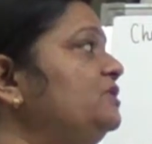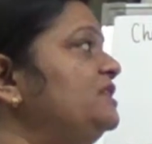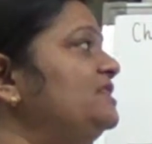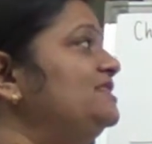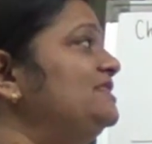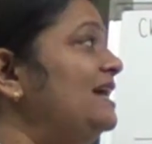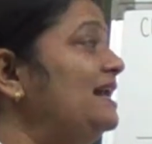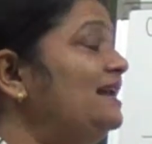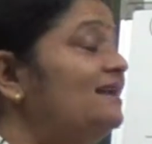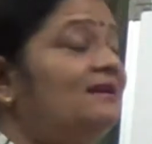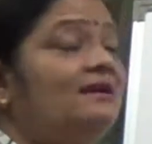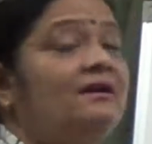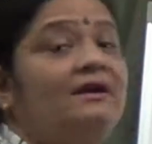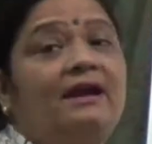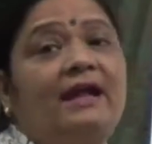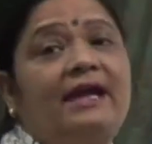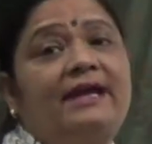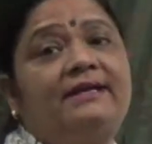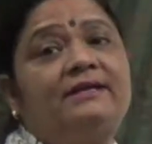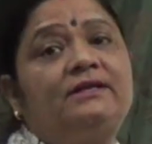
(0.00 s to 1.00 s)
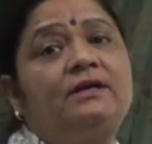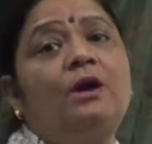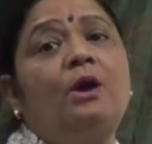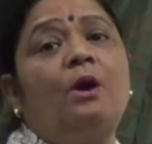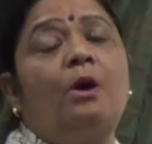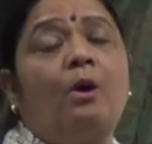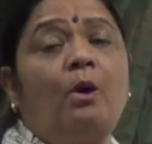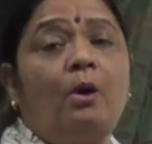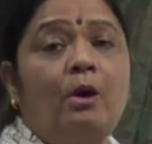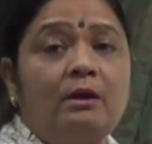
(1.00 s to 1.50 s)
The sunlight,
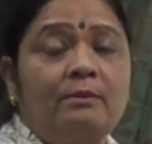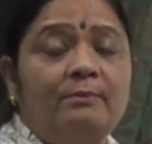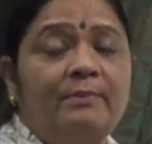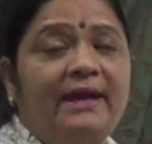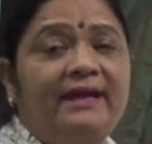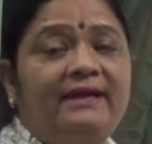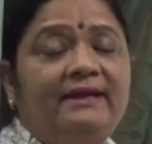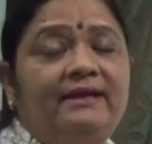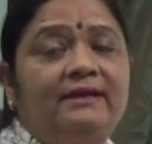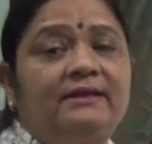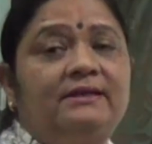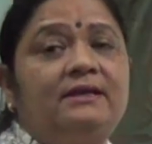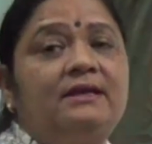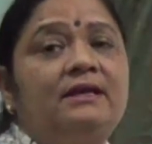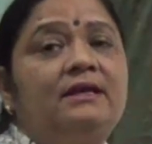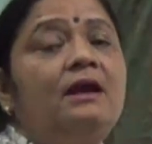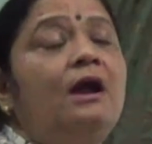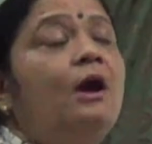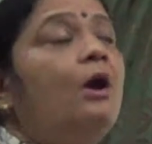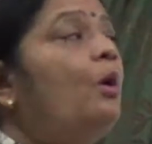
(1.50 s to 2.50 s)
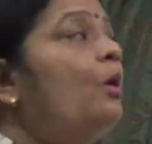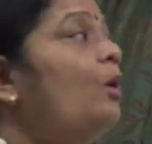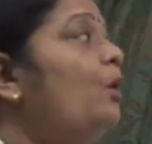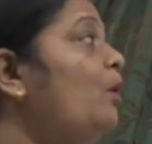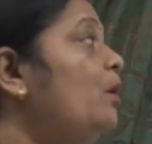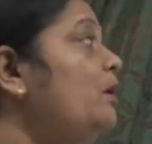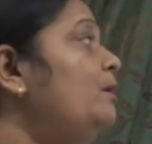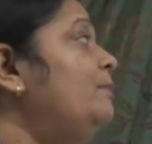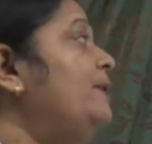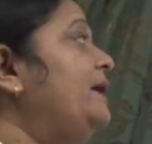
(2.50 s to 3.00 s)
or by heating,
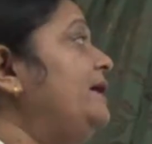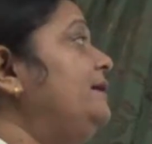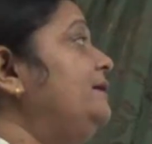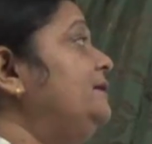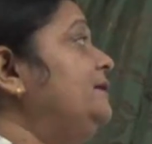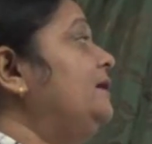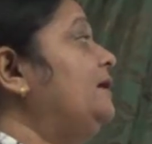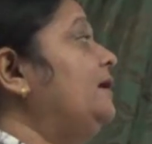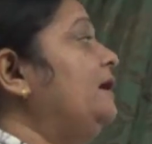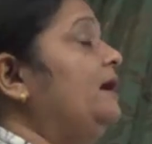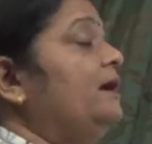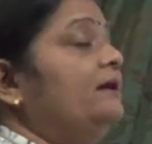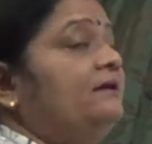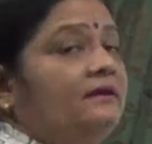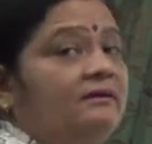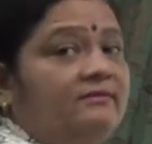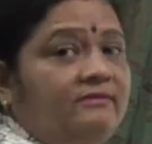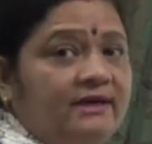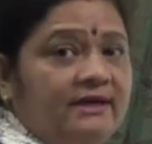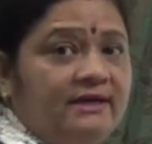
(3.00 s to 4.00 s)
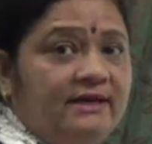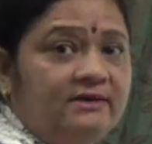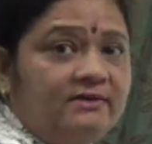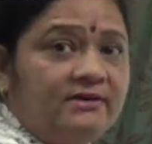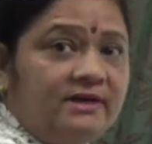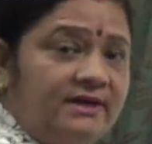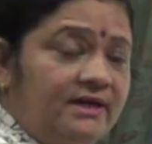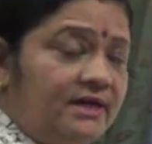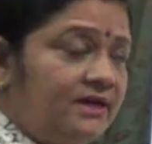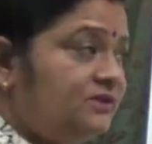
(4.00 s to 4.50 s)
or by the ultraviolet
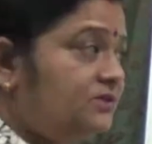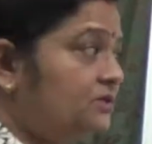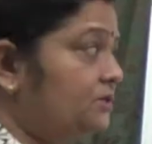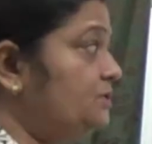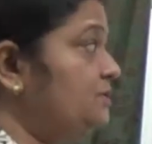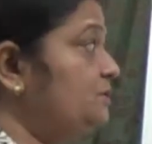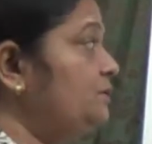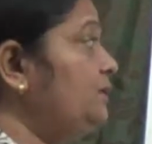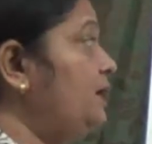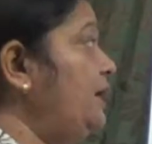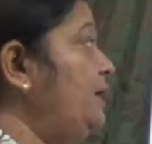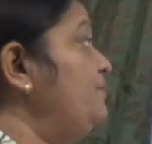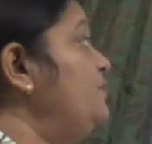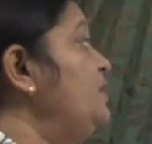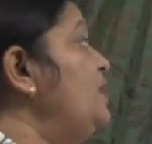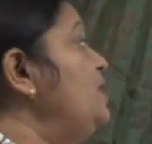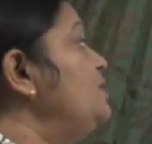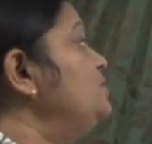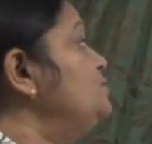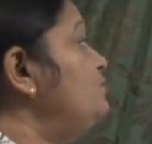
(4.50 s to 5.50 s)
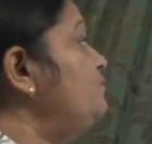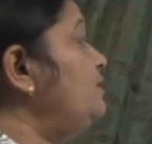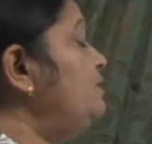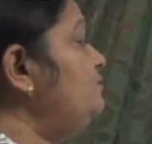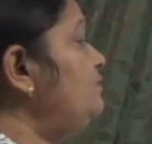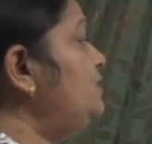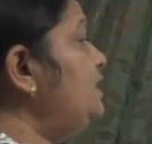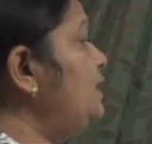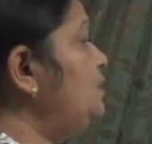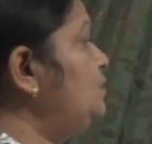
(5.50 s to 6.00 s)
radiations. Okay, so when
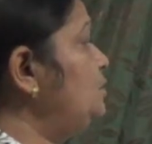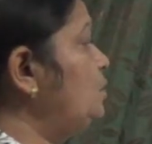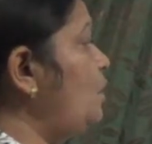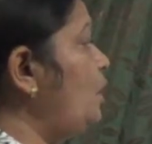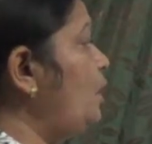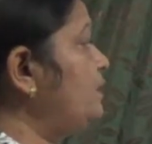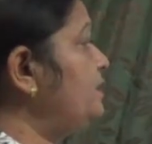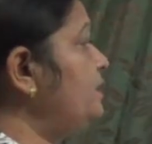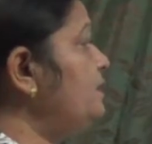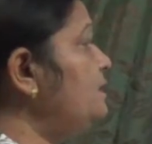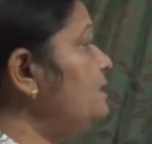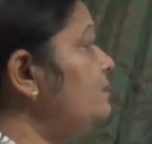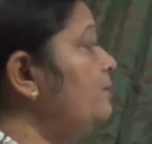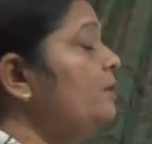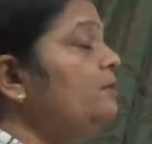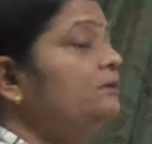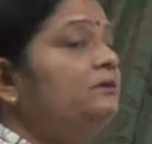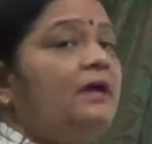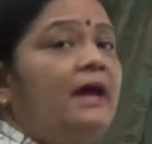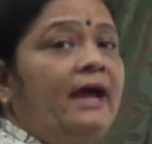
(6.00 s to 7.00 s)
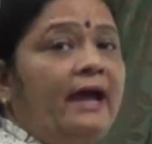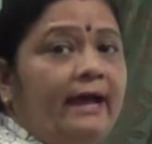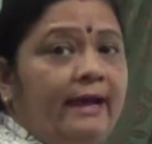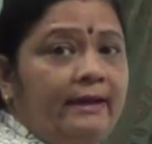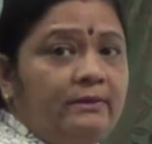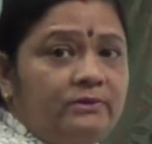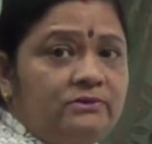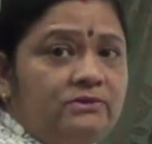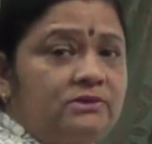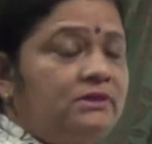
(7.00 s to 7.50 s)
we are talking about the
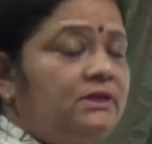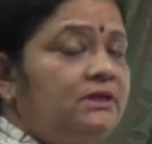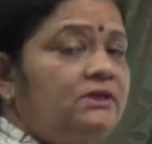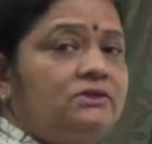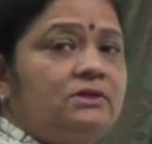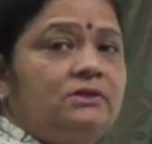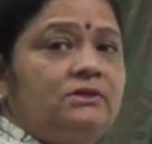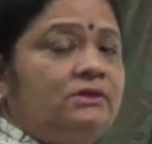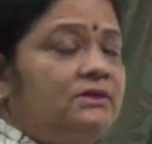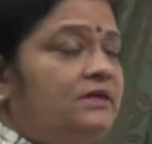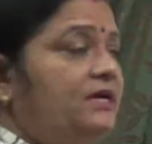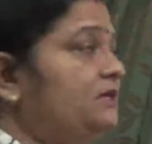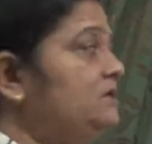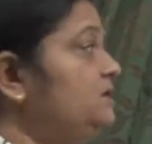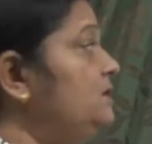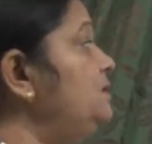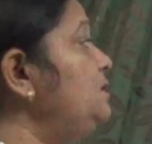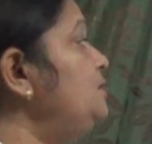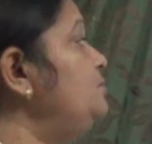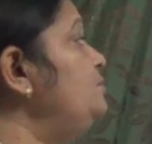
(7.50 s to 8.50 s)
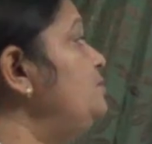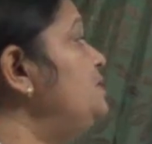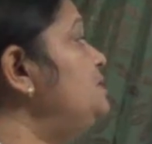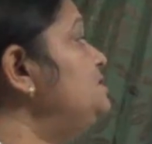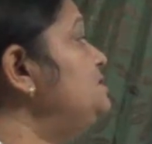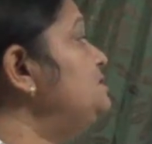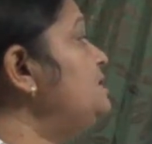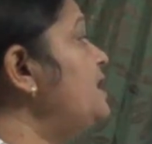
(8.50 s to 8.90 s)
halogenation reaction, it means the